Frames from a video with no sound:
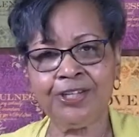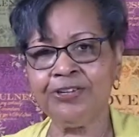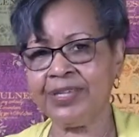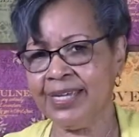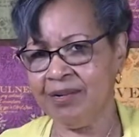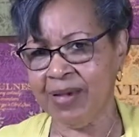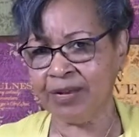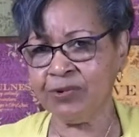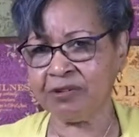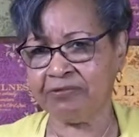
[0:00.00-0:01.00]
do you think
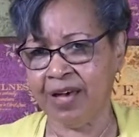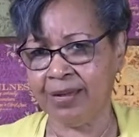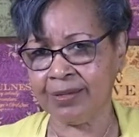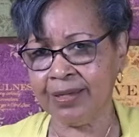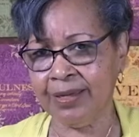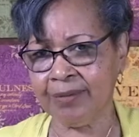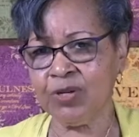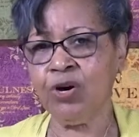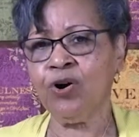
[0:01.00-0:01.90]
anybody would have followed him?